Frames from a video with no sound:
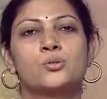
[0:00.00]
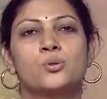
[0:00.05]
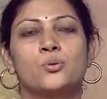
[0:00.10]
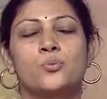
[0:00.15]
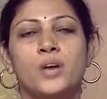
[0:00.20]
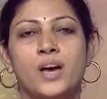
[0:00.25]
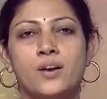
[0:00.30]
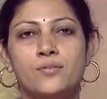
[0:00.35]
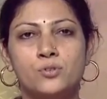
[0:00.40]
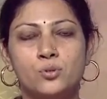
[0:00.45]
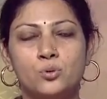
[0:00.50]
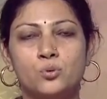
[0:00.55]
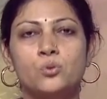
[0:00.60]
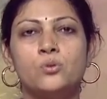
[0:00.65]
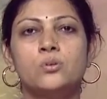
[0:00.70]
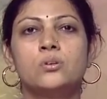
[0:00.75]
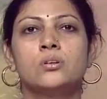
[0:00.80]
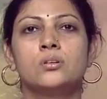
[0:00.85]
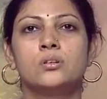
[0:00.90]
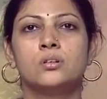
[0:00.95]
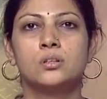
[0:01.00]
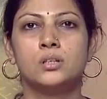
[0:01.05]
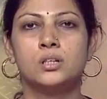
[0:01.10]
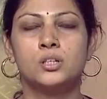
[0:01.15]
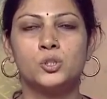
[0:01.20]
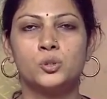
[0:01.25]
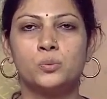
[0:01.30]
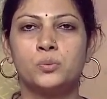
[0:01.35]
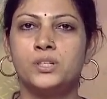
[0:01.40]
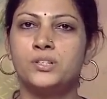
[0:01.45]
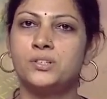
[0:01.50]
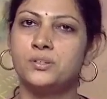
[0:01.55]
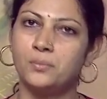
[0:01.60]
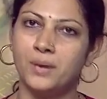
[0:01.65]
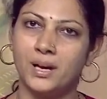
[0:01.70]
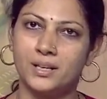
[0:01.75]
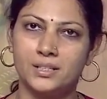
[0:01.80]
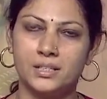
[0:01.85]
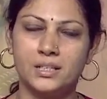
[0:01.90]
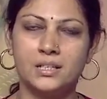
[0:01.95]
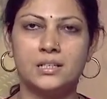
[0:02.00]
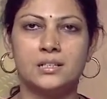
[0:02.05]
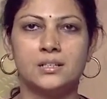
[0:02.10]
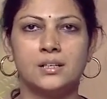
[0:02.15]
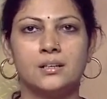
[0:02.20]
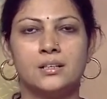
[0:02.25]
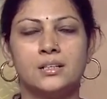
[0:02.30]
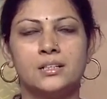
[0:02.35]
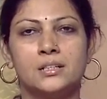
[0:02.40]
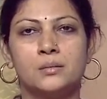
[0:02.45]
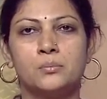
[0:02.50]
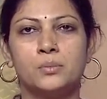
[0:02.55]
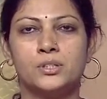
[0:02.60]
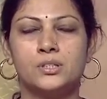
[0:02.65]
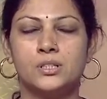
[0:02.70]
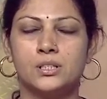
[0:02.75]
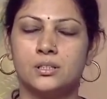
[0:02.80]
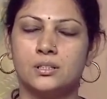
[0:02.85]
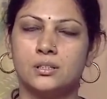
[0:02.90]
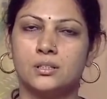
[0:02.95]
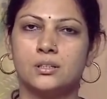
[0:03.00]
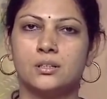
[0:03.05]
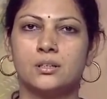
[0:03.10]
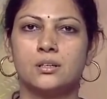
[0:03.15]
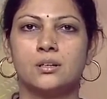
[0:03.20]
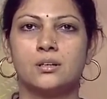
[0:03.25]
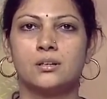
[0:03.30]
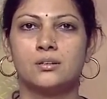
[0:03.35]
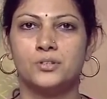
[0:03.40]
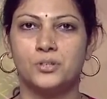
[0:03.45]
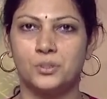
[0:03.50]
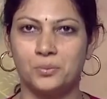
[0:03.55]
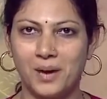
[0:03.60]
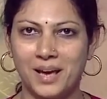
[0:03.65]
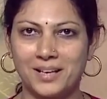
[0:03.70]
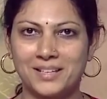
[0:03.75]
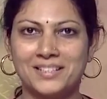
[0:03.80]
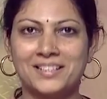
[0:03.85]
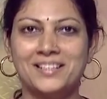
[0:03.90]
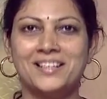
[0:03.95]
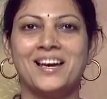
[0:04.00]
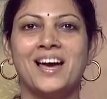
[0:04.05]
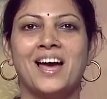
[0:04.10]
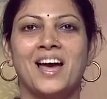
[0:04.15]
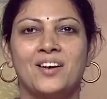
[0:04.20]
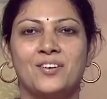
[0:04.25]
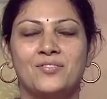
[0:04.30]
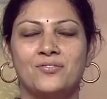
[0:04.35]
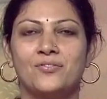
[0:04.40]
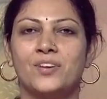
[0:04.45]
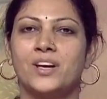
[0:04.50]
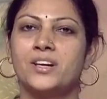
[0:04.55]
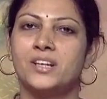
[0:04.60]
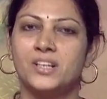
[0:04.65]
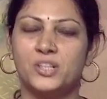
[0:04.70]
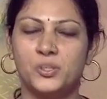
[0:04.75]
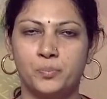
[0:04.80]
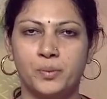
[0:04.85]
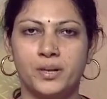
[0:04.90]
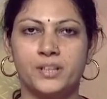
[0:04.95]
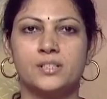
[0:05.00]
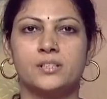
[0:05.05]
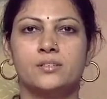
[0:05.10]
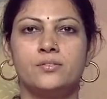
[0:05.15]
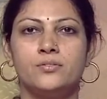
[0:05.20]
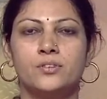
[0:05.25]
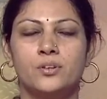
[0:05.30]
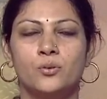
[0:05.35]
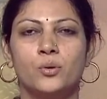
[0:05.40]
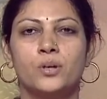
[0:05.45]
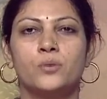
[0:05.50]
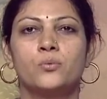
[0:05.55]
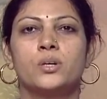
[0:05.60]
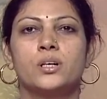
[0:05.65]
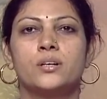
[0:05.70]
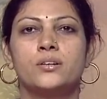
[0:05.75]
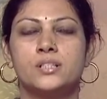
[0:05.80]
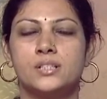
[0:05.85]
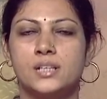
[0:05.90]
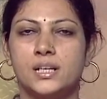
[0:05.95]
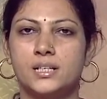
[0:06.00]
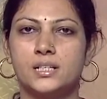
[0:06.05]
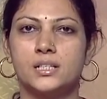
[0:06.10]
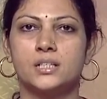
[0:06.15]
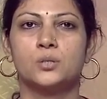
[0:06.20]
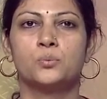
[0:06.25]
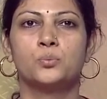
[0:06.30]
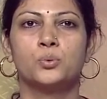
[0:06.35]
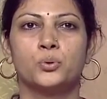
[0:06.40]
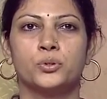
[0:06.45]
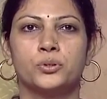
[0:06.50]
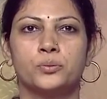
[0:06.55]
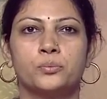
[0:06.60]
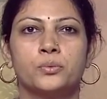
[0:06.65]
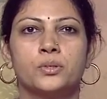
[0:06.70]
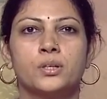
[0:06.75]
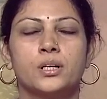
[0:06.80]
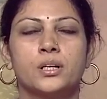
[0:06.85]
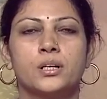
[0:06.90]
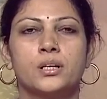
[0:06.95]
So we have to learn to be dramatic, a little bit dramatic and very expressive when we are reciting a poem.